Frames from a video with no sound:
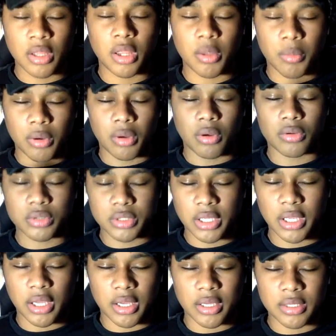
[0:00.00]
they would close
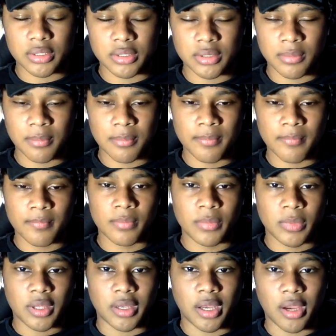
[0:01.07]
their eyes.
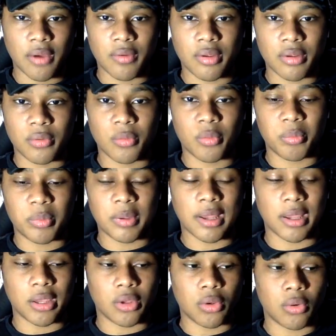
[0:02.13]
A narrator would be
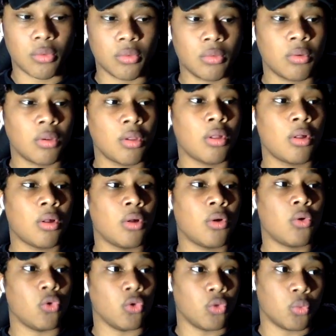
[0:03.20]
like, yo,
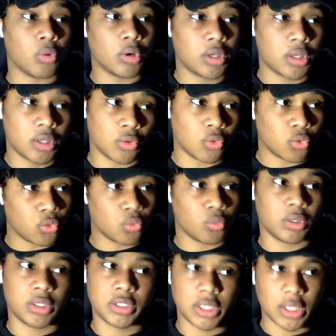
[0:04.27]
who you want to kill? Who you
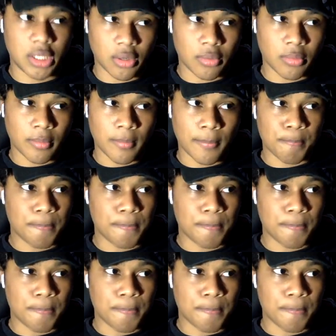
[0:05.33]
want to take out?